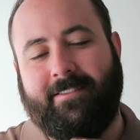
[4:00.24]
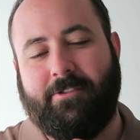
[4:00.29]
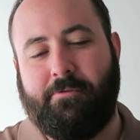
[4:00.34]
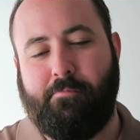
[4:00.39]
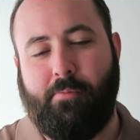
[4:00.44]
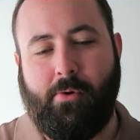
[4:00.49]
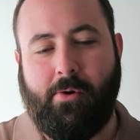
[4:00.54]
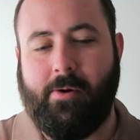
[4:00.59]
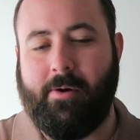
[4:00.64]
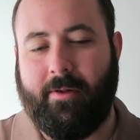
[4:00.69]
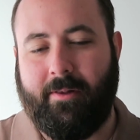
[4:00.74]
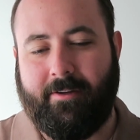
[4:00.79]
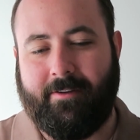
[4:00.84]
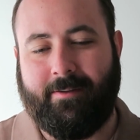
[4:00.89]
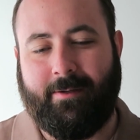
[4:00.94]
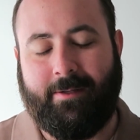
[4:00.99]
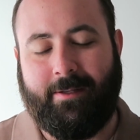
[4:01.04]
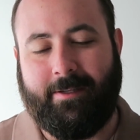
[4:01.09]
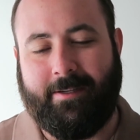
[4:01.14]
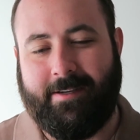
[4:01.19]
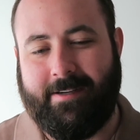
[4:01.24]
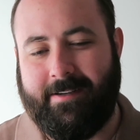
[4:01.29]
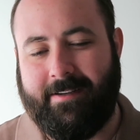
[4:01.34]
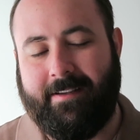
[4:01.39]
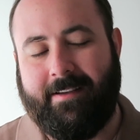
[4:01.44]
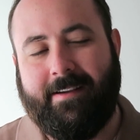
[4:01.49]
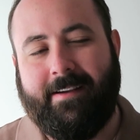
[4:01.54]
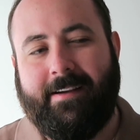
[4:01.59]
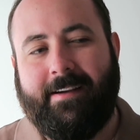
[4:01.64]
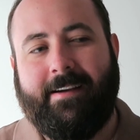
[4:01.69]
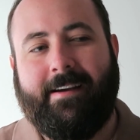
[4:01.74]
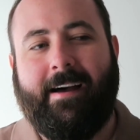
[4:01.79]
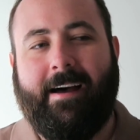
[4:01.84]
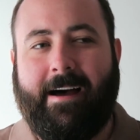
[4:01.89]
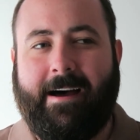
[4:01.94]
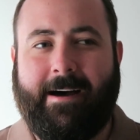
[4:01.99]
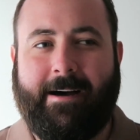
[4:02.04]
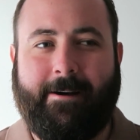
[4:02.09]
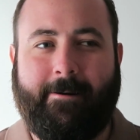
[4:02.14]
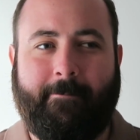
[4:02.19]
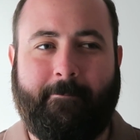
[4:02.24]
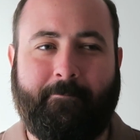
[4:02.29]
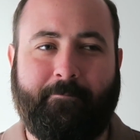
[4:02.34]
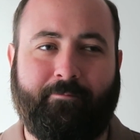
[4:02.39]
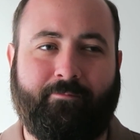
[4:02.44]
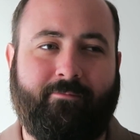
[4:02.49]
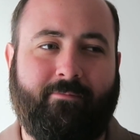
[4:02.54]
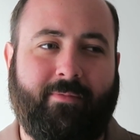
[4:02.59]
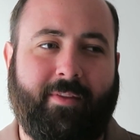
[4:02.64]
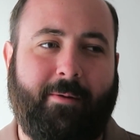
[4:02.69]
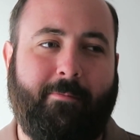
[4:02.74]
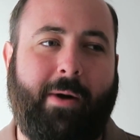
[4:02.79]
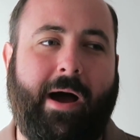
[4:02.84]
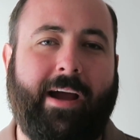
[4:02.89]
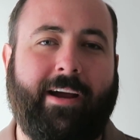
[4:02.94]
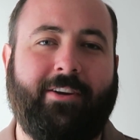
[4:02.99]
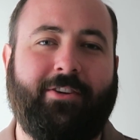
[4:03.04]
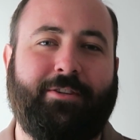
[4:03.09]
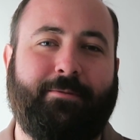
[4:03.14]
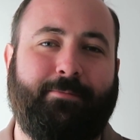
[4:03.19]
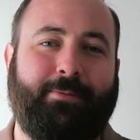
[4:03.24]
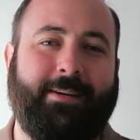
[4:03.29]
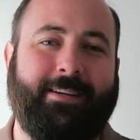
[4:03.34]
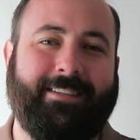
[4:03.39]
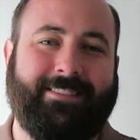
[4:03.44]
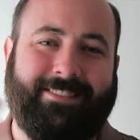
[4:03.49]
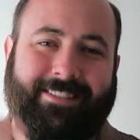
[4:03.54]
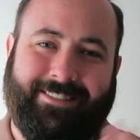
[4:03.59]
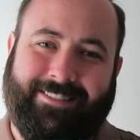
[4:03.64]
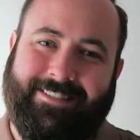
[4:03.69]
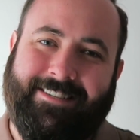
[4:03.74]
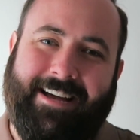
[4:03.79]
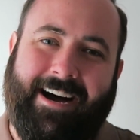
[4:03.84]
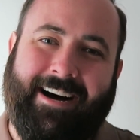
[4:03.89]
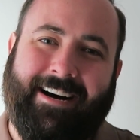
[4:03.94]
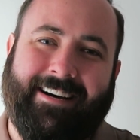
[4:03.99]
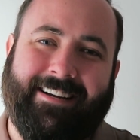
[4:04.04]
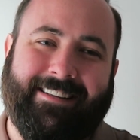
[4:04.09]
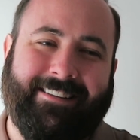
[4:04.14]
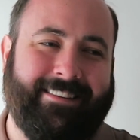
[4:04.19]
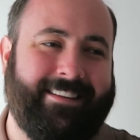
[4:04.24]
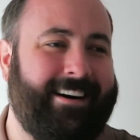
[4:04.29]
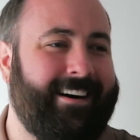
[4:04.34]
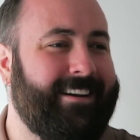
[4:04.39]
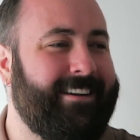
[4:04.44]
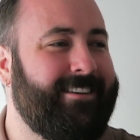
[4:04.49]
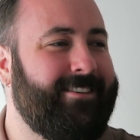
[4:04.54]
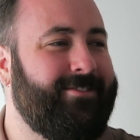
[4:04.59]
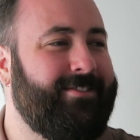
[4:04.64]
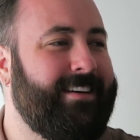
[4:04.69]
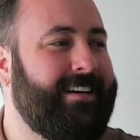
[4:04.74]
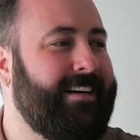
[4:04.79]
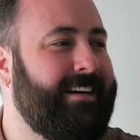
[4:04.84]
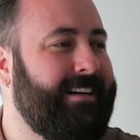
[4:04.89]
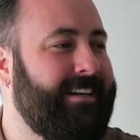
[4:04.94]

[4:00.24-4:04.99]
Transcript: spoiler alert, Myers-Briggs, there's not a lot of